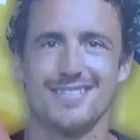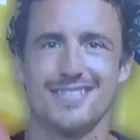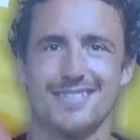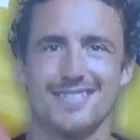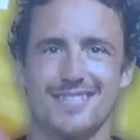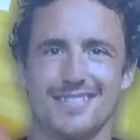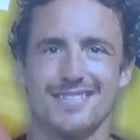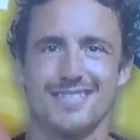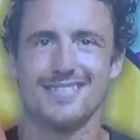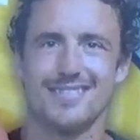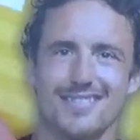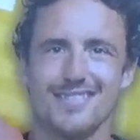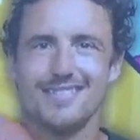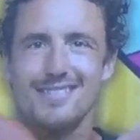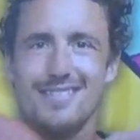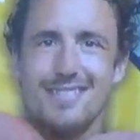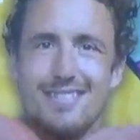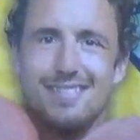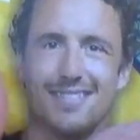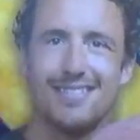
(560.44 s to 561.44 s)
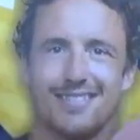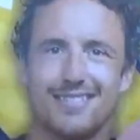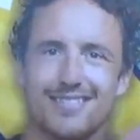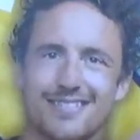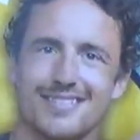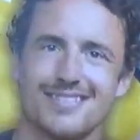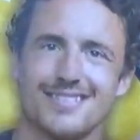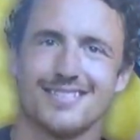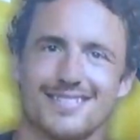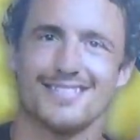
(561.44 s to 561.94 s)
We have Delaney
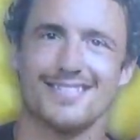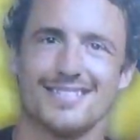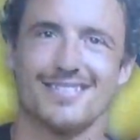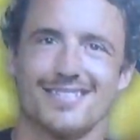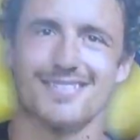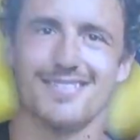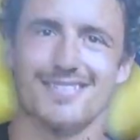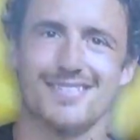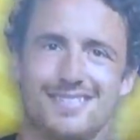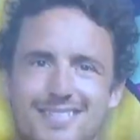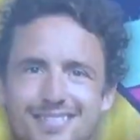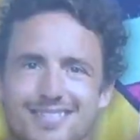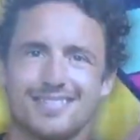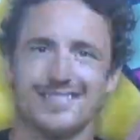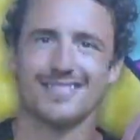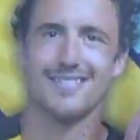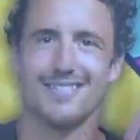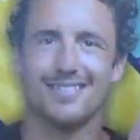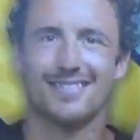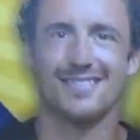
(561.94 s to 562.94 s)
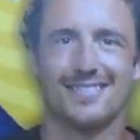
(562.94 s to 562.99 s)
for Borussia Dortmund as